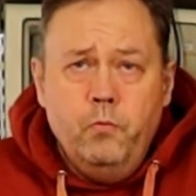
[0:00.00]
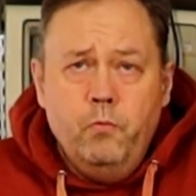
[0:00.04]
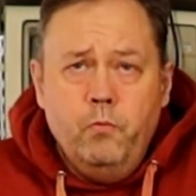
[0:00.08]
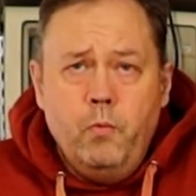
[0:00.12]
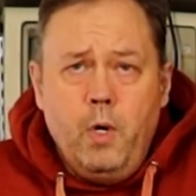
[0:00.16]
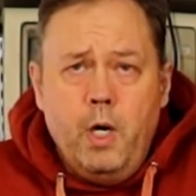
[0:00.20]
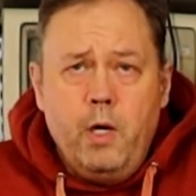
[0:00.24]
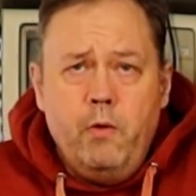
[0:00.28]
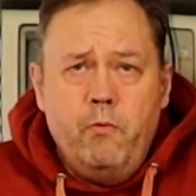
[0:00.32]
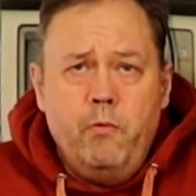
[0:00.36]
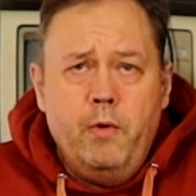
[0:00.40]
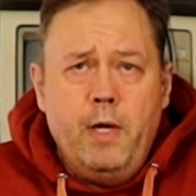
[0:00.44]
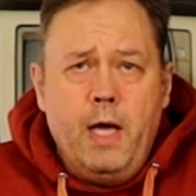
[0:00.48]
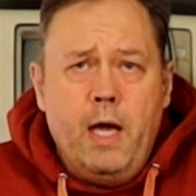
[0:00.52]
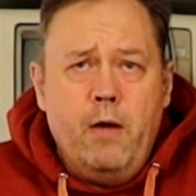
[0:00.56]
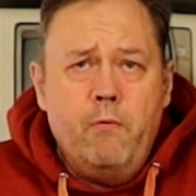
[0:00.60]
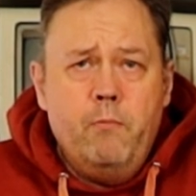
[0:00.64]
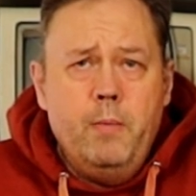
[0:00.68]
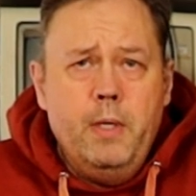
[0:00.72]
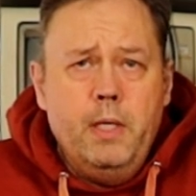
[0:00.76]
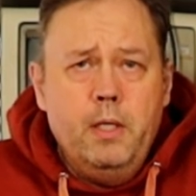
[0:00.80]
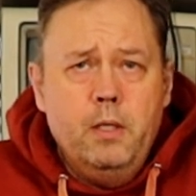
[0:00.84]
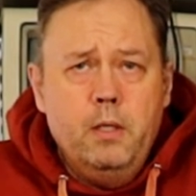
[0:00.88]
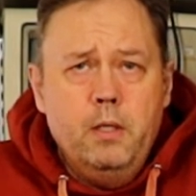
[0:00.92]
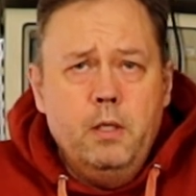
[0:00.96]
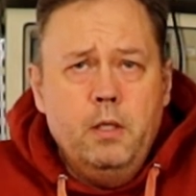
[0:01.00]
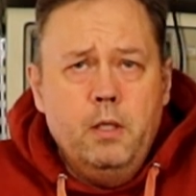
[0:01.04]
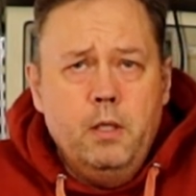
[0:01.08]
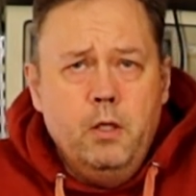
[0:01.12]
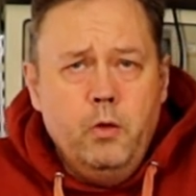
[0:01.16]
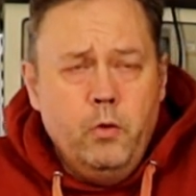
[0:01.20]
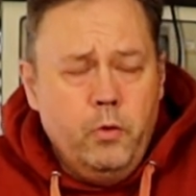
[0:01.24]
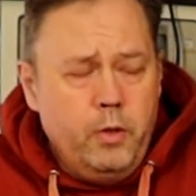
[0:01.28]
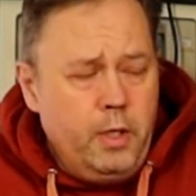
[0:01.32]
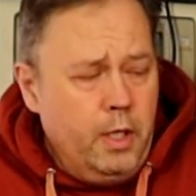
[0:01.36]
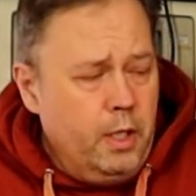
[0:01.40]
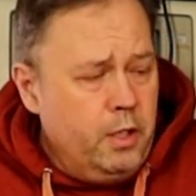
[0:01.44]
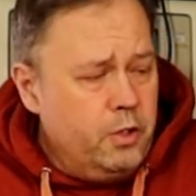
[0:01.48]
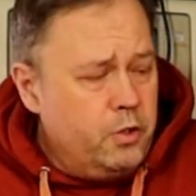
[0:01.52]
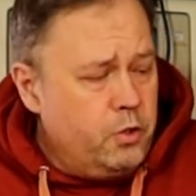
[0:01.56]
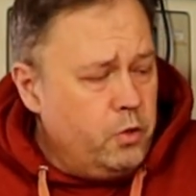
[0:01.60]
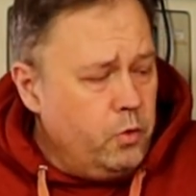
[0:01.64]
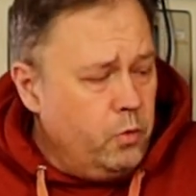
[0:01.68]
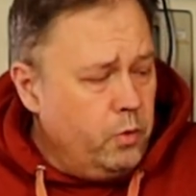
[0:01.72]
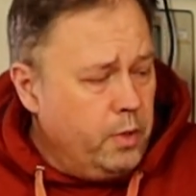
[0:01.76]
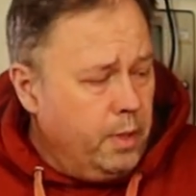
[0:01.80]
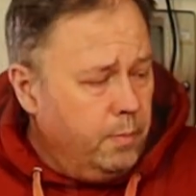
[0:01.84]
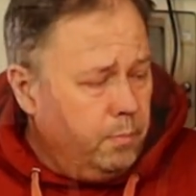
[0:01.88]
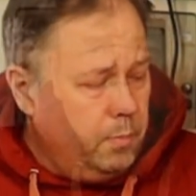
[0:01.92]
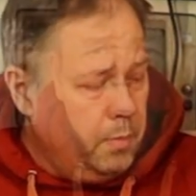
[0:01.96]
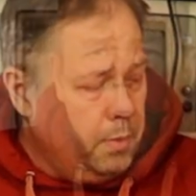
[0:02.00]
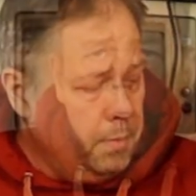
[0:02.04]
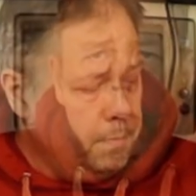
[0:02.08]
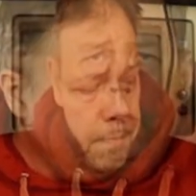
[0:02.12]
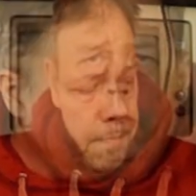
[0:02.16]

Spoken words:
while we have been looking through them.